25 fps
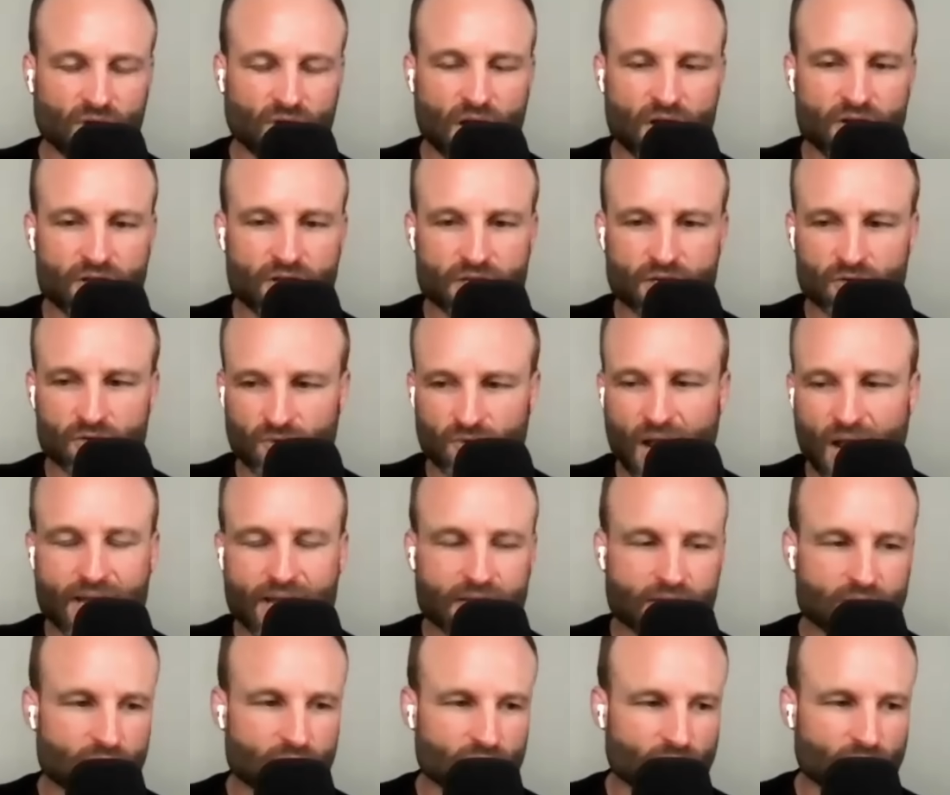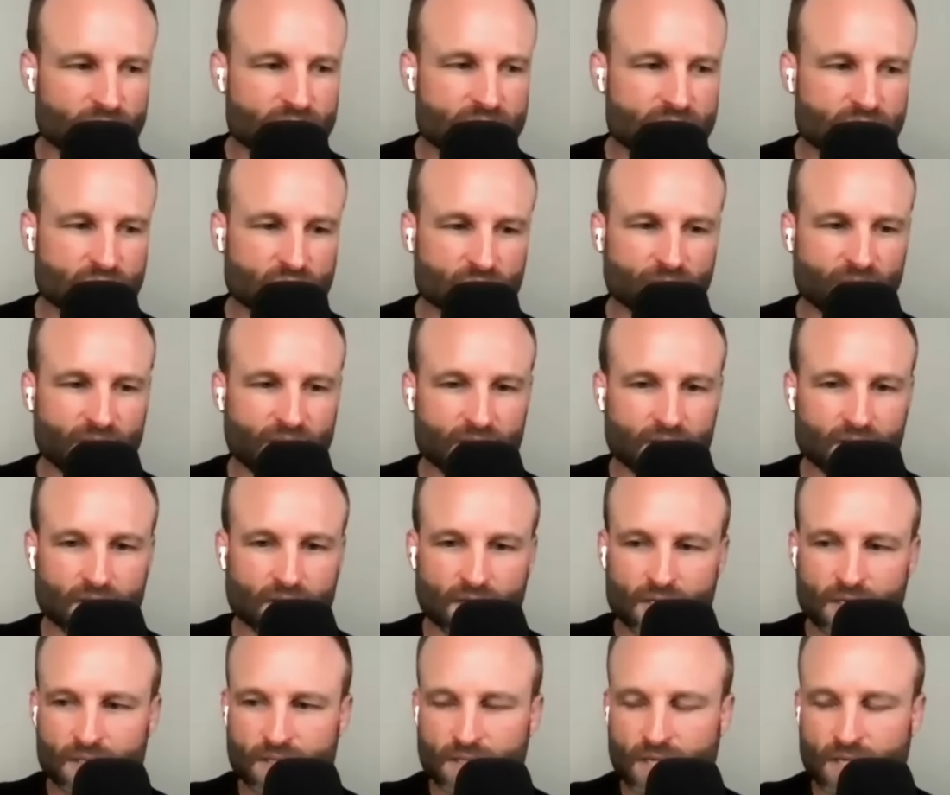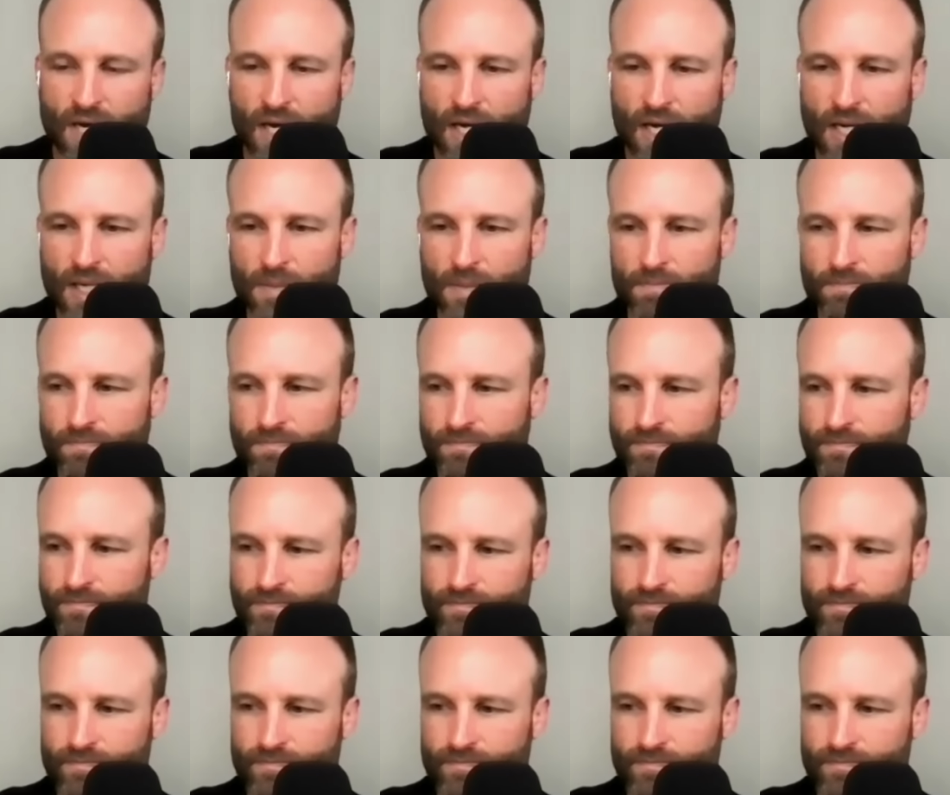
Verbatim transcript: you know riding and racing your bike um,